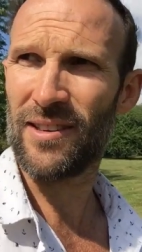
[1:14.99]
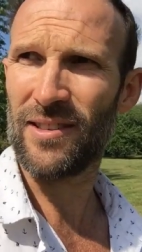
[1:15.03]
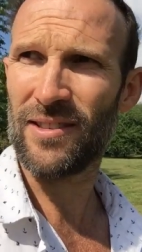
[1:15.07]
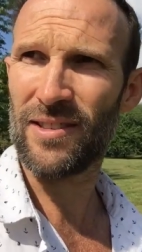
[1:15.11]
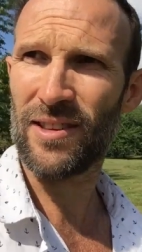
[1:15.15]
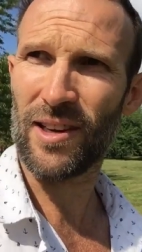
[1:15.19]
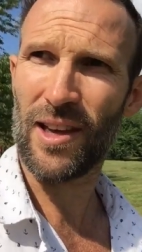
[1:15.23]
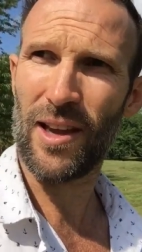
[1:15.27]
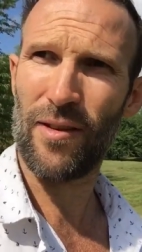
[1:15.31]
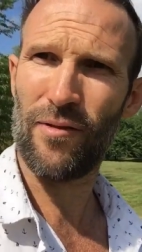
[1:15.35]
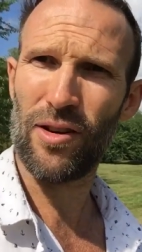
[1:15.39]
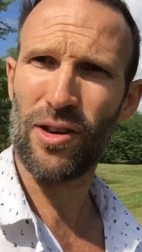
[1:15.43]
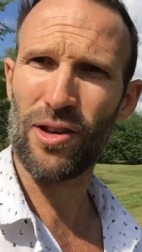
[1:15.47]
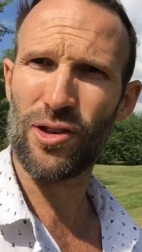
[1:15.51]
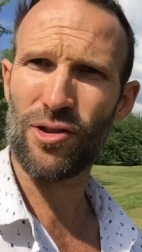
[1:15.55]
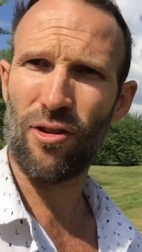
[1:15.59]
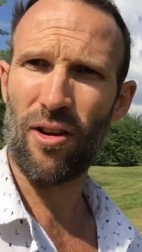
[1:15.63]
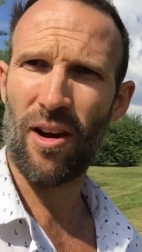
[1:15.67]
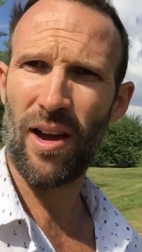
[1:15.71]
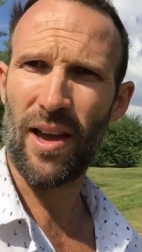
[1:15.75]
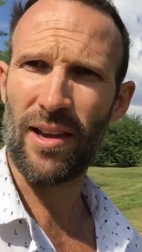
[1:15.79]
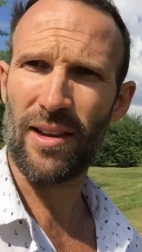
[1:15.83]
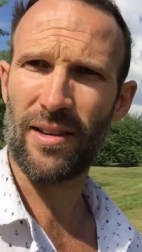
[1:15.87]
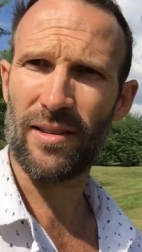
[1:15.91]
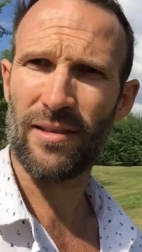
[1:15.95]
So give it a
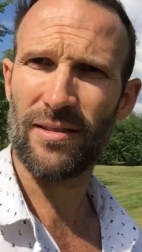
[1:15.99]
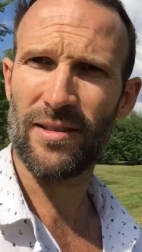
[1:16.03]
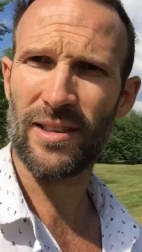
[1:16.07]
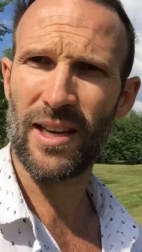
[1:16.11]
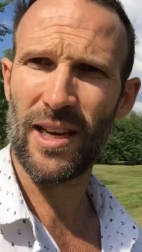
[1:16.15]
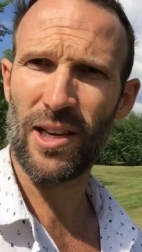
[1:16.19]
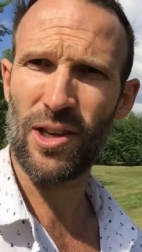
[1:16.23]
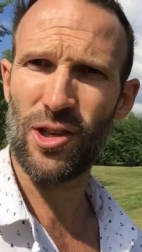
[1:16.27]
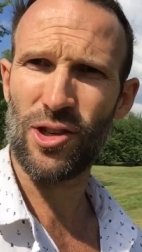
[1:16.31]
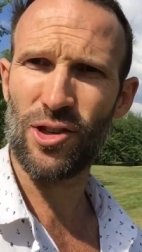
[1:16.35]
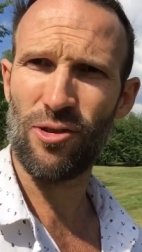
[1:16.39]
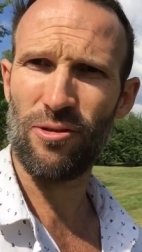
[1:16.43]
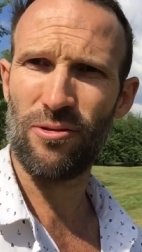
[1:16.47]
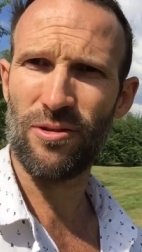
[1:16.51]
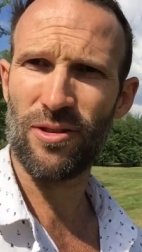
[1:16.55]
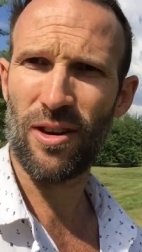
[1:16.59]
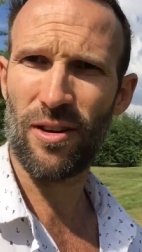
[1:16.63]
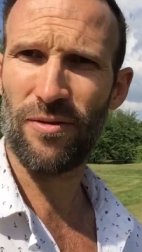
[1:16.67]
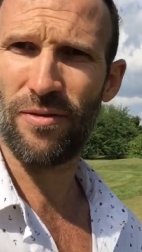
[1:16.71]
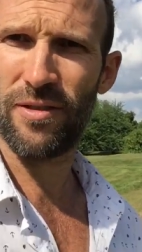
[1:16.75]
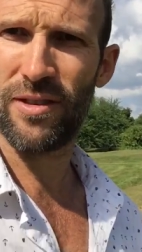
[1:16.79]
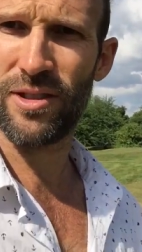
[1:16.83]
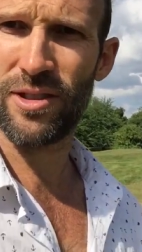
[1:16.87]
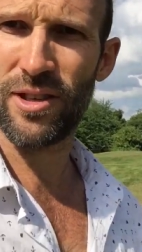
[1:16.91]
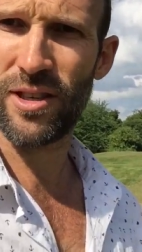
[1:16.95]
try. Take your shoes
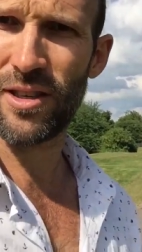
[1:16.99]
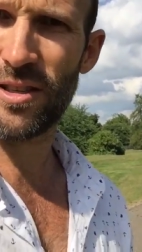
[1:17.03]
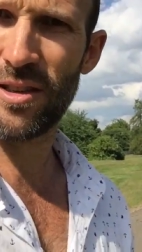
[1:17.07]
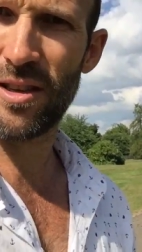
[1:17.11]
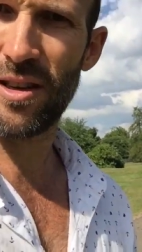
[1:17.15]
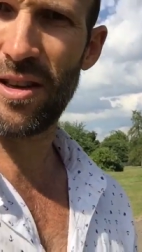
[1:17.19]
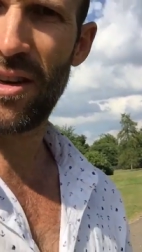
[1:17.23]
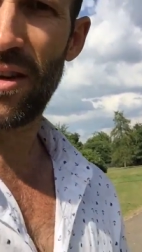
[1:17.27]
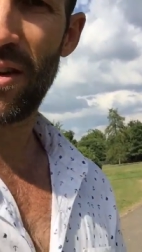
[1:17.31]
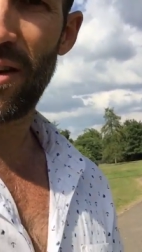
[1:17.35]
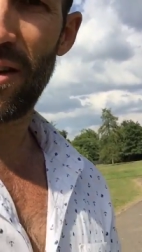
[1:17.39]
off and just